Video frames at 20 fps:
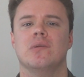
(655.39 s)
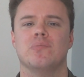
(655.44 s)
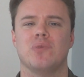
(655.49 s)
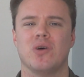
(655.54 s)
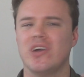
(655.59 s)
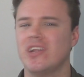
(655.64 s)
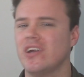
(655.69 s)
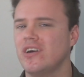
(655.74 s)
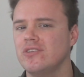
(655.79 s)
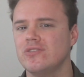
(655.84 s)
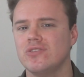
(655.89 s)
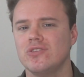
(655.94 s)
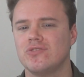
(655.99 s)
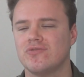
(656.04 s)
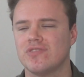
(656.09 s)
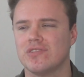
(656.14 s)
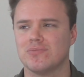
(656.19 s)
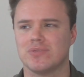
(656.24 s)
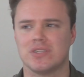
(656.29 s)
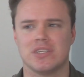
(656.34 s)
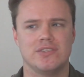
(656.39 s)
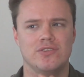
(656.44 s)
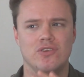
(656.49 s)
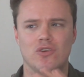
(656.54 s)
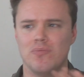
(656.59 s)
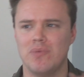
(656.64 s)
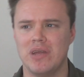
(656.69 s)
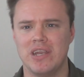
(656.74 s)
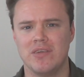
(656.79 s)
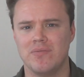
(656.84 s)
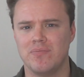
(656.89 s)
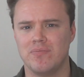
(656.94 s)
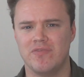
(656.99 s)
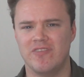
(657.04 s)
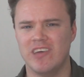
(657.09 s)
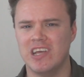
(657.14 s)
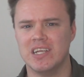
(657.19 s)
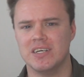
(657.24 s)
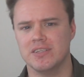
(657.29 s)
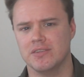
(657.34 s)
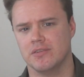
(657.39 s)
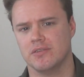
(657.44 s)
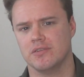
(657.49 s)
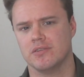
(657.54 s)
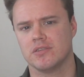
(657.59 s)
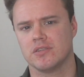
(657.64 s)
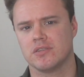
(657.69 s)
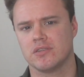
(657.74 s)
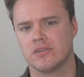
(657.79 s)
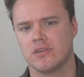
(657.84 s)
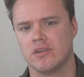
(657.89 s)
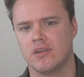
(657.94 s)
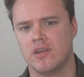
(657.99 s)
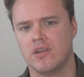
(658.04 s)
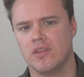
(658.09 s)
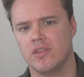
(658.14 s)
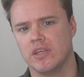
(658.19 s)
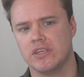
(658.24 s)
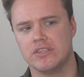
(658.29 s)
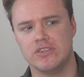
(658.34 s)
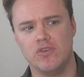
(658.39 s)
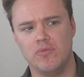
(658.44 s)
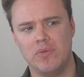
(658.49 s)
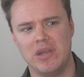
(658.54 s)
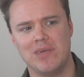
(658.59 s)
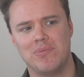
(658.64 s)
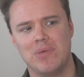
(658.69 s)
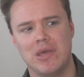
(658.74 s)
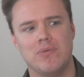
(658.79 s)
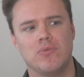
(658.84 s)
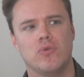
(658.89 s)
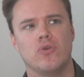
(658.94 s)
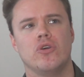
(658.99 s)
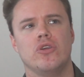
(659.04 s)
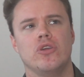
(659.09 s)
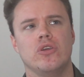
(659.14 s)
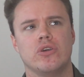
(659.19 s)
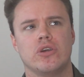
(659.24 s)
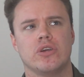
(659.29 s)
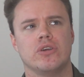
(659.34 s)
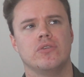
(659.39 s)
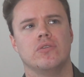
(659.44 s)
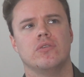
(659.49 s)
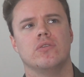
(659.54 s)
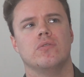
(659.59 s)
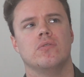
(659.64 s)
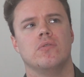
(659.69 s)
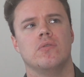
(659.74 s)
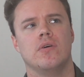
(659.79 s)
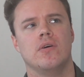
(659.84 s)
But in Ozu's films, there's not many villains. There's not many people who